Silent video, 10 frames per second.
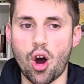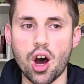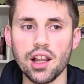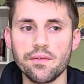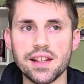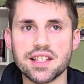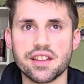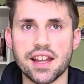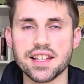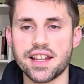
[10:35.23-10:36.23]
all of these
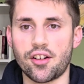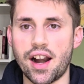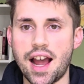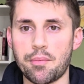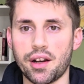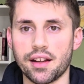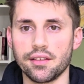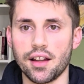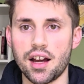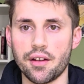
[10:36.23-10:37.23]
things that are happening
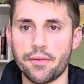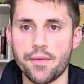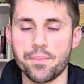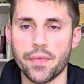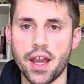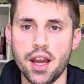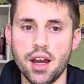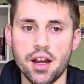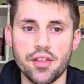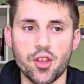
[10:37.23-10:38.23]
in life,
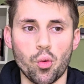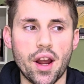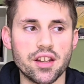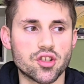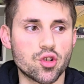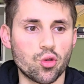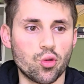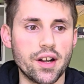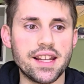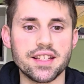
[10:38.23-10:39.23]
the way
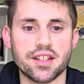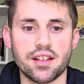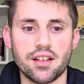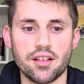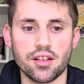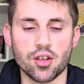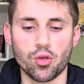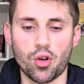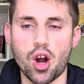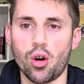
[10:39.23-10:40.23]
trees
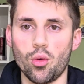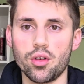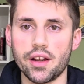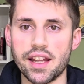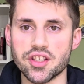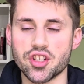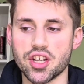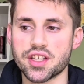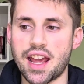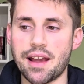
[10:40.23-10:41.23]
grow is
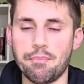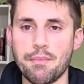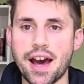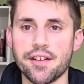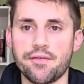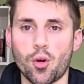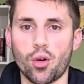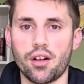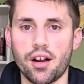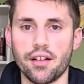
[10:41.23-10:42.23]
just a
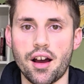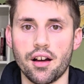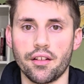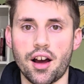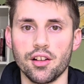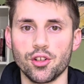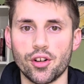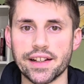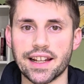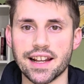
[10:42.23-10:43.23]
metaphor, a
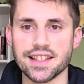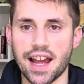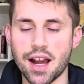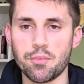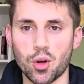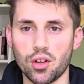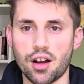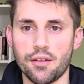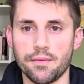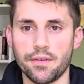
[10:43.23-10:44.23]
learning example
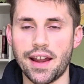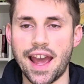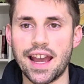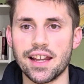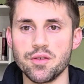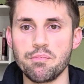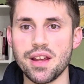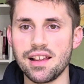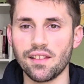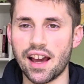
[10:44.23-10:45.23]
of, hey,
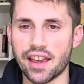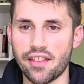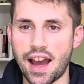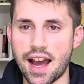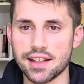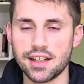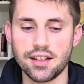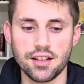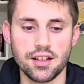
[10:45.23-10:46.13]
be like that.